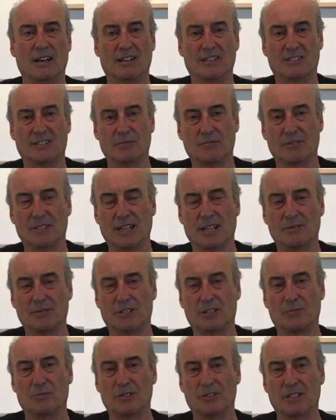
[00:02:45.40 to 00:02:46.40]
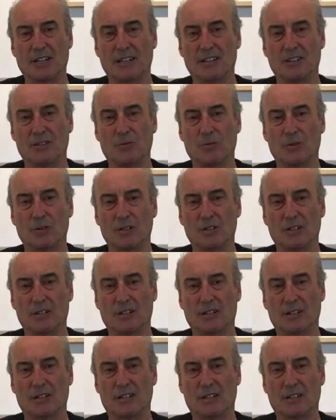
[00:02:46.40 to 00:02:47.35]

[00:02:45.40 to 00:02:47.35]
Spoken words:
Sometimes to present the work